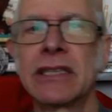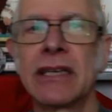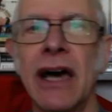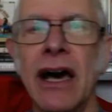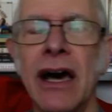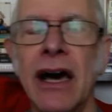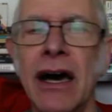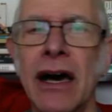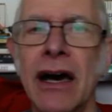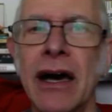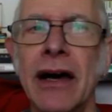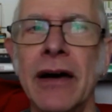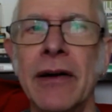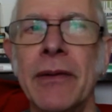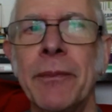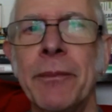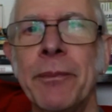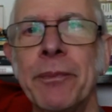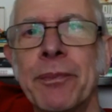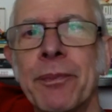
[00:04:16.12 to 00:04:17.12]

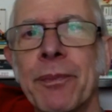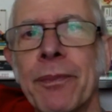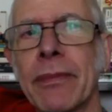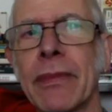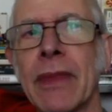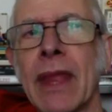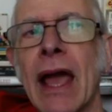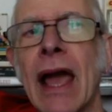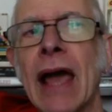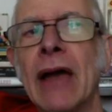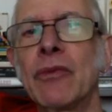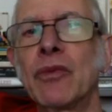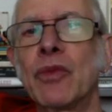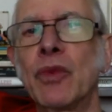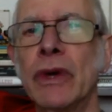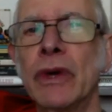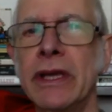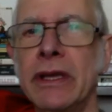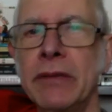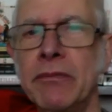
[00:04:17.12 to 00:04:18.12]
And
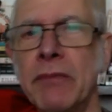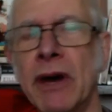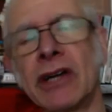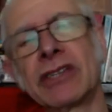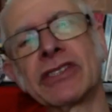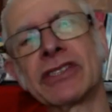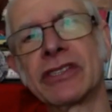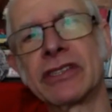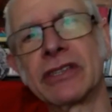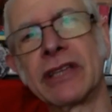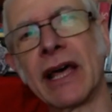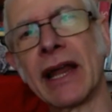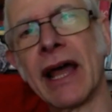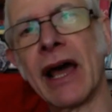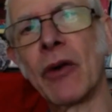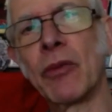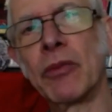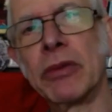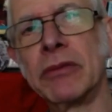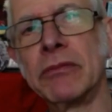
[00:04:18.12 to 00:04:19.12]
we mastered that
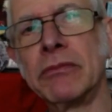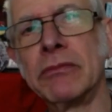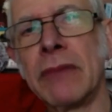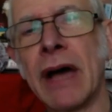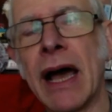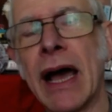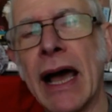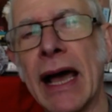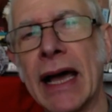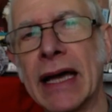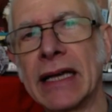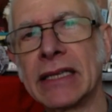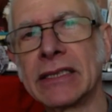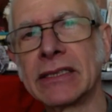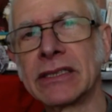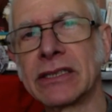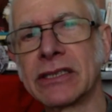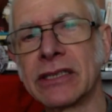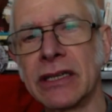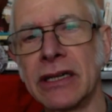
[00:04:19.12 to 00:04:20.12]
album at
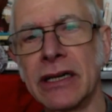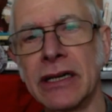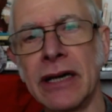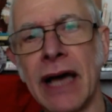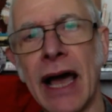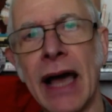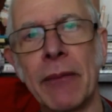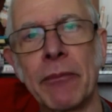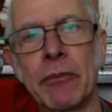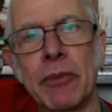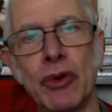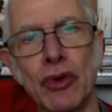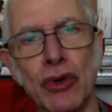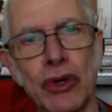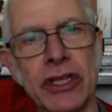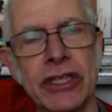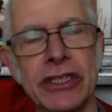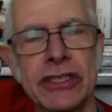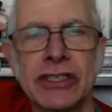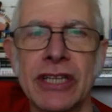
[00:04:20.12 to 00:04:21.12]

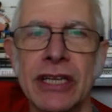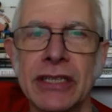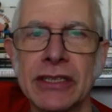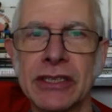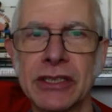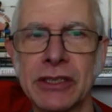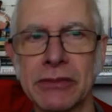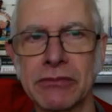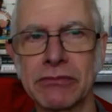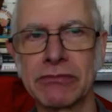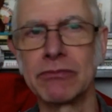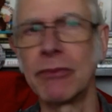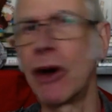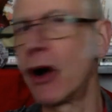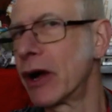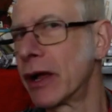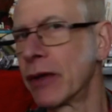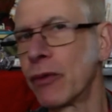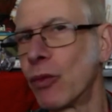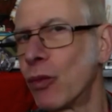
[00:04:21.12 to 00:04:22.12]
Porkies. That's
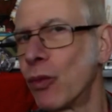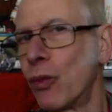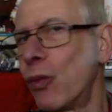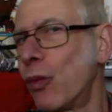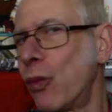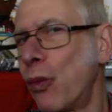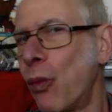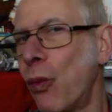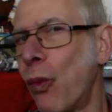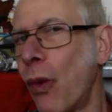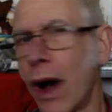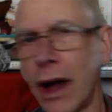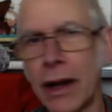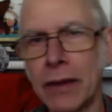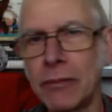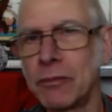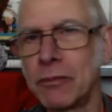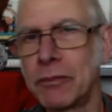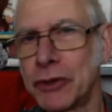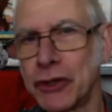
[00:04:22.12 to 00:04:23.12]
my
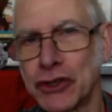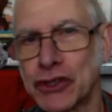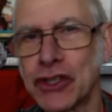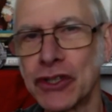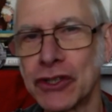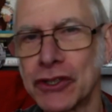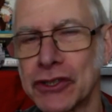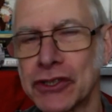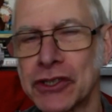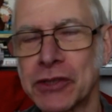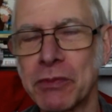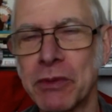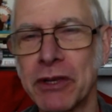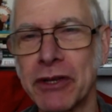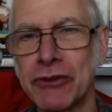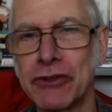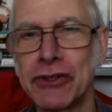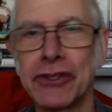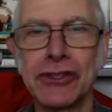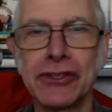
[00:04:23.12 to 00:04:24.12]
one personal
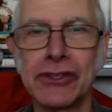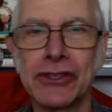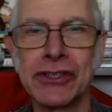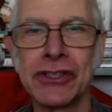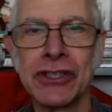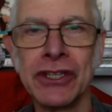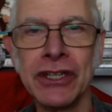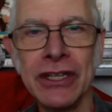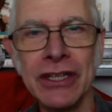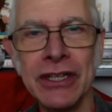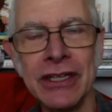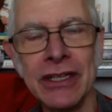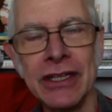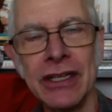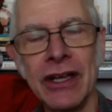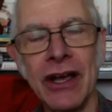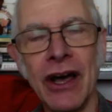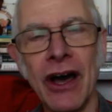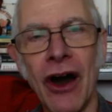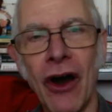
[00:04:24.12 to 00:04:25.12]
experience
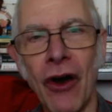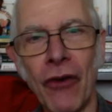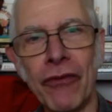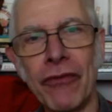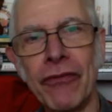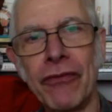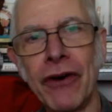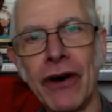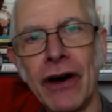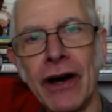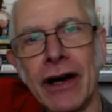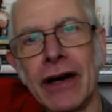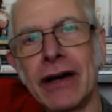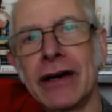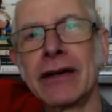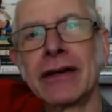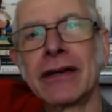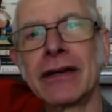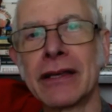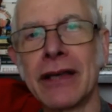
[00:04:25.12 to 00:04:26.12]
of
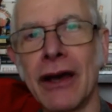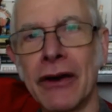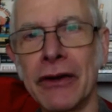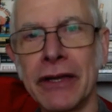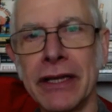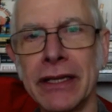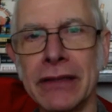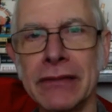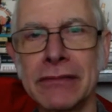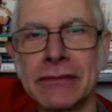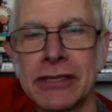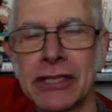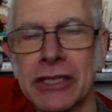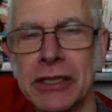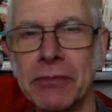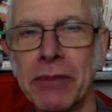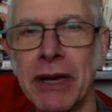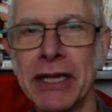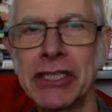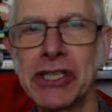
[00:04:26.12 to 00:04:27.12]
going to the
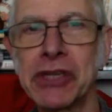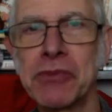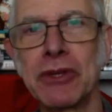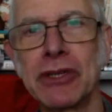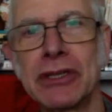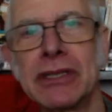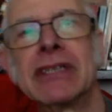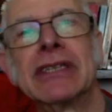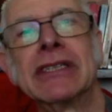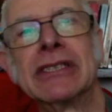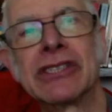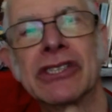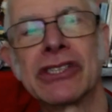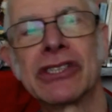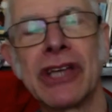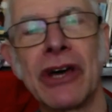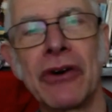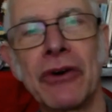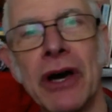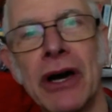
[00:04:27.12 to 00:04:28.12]
basement in
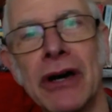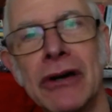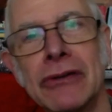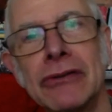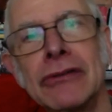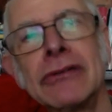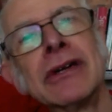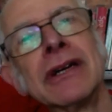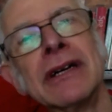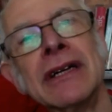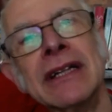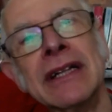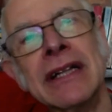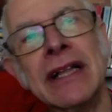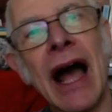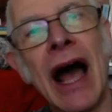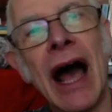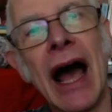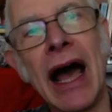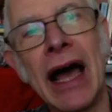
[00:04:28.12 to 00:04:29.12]
Soho
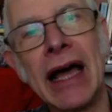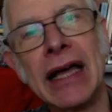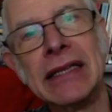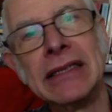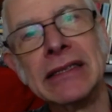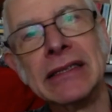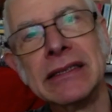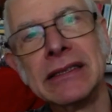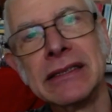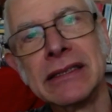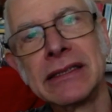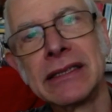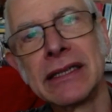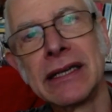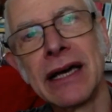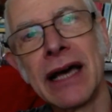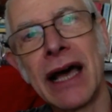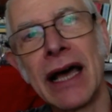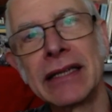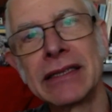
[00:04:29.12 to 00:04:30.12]
and
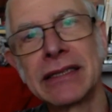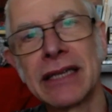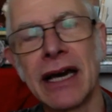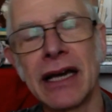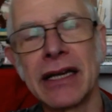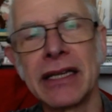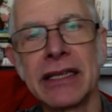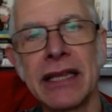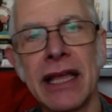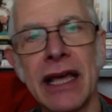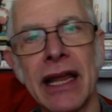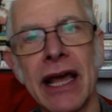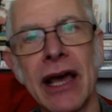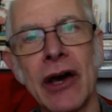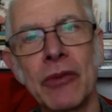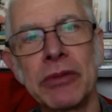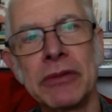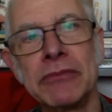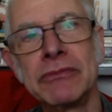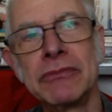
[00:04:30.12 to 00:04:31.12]
cutting that
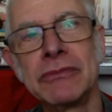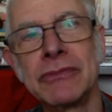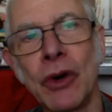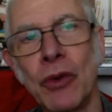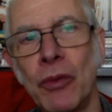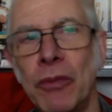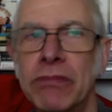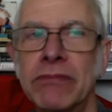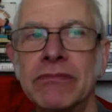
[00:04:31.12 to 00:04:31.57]
album. Well,